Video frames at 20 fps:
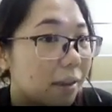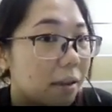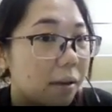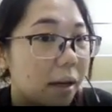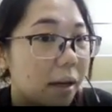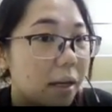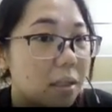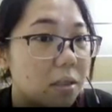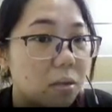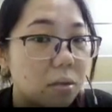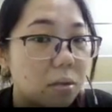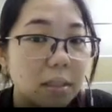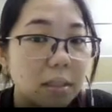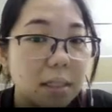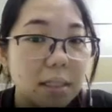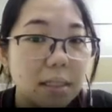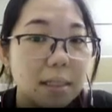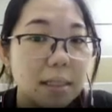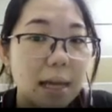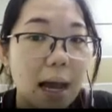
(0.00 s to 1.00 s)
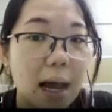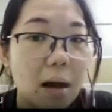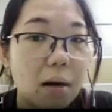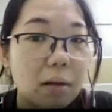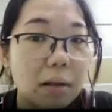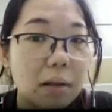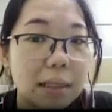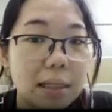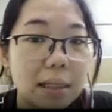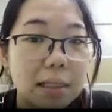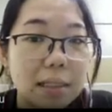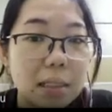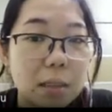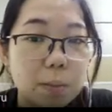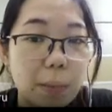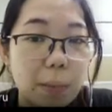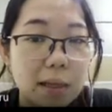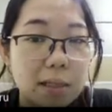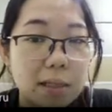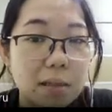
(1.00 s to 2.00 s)
All right, so this is how
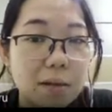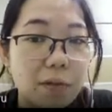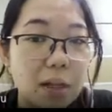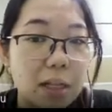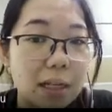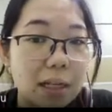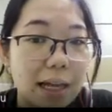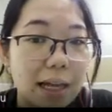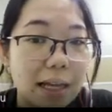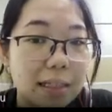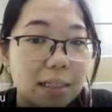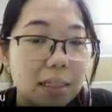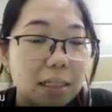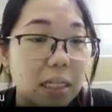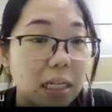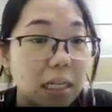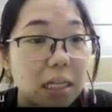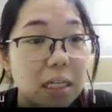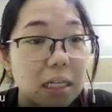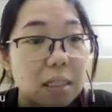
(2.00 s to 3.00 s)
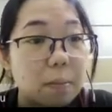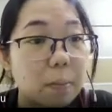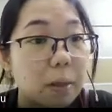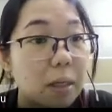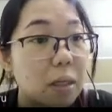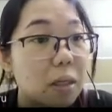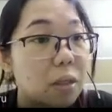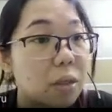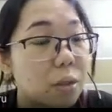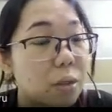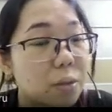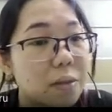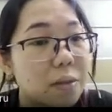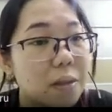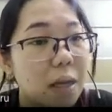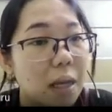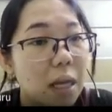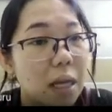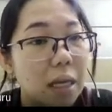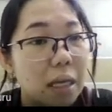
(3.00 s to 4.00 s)
specific latent heat is being used
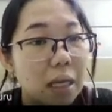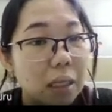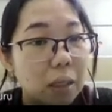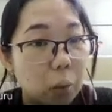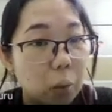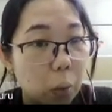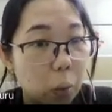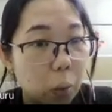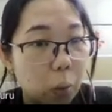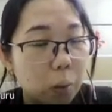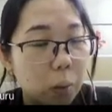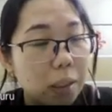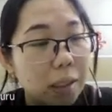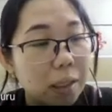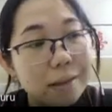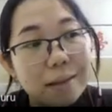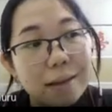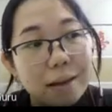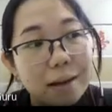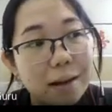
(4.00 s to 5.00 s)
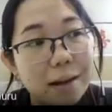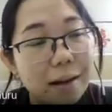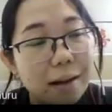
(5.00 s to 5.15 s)
in cooling the